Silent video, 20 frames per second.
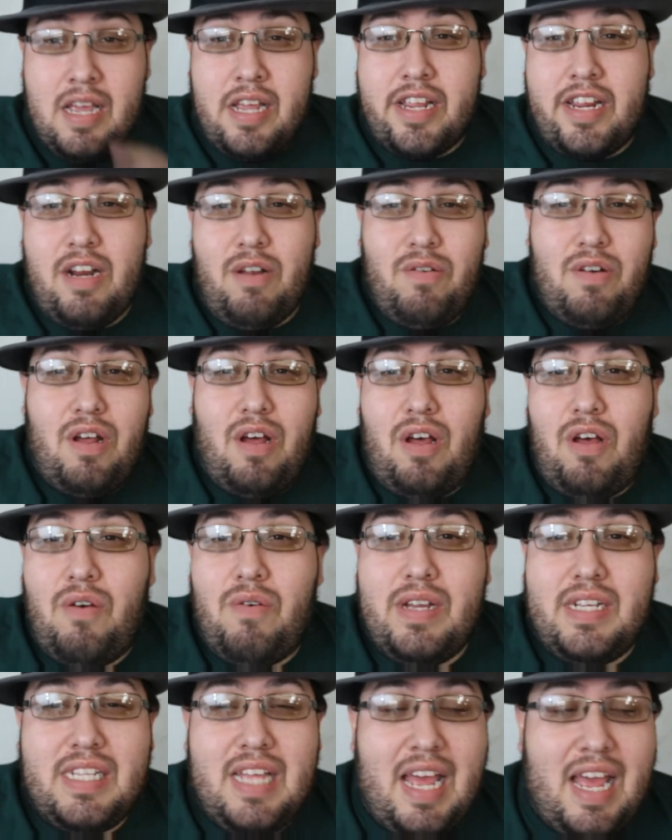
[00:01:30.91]
You don't
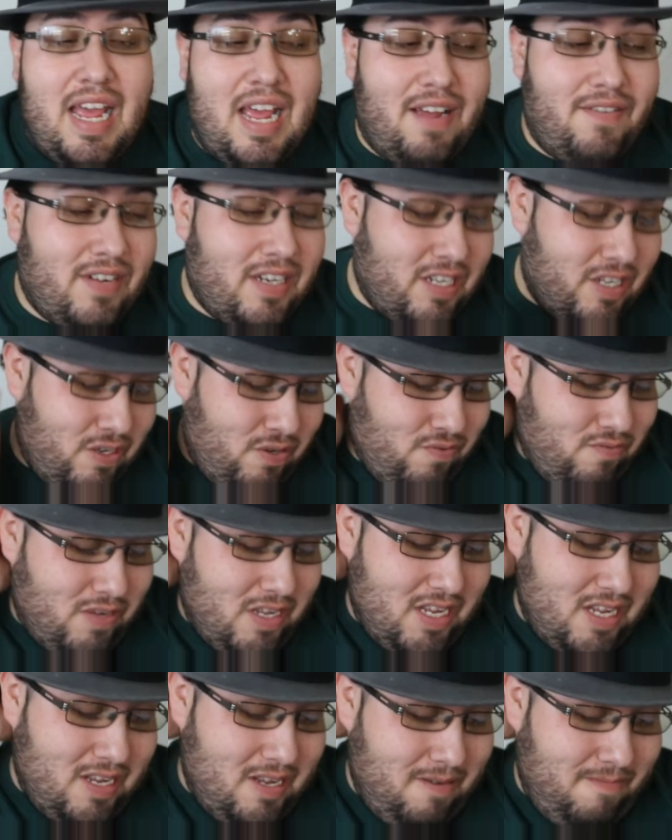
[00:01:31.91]
always have to,
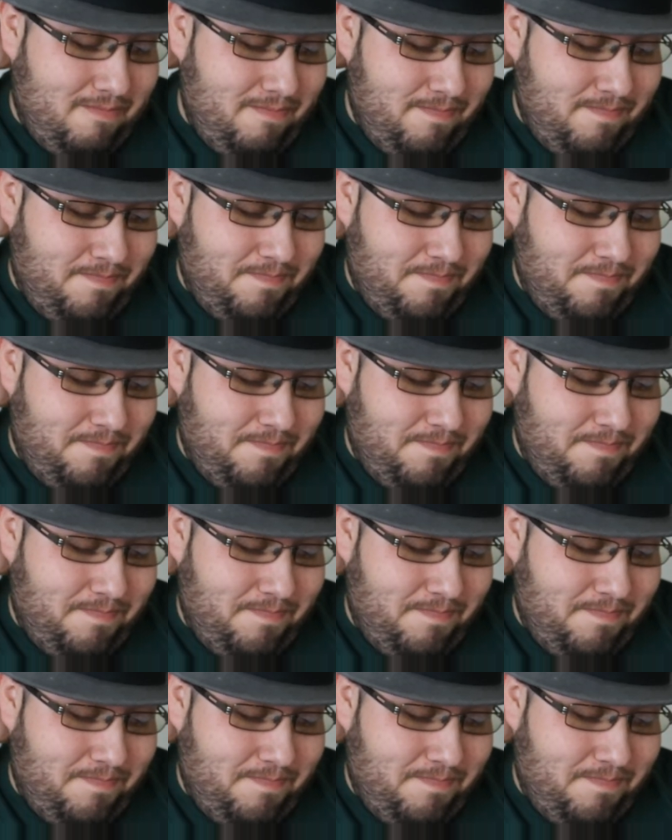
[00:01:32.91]
uh,